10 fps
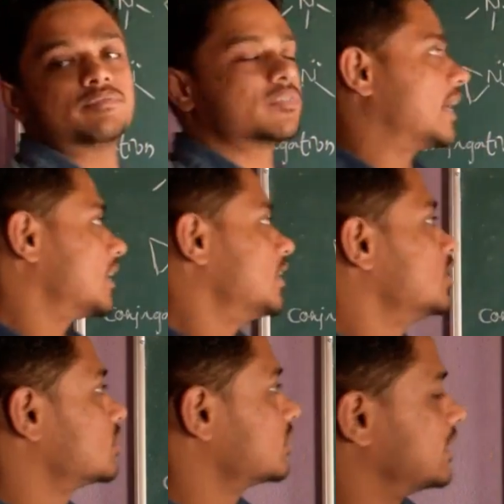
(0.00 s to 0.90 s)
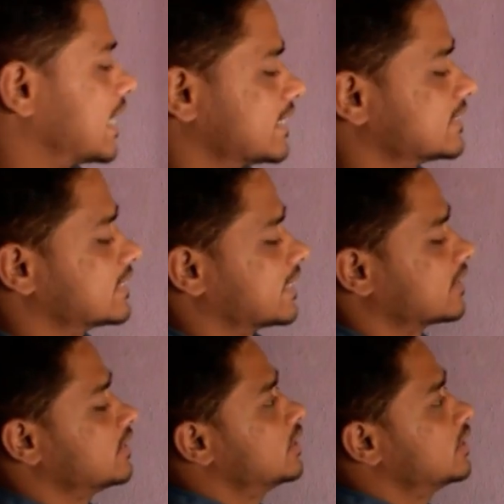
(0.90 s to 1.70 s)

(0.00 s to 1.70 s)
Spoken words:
Right. So that is the thing.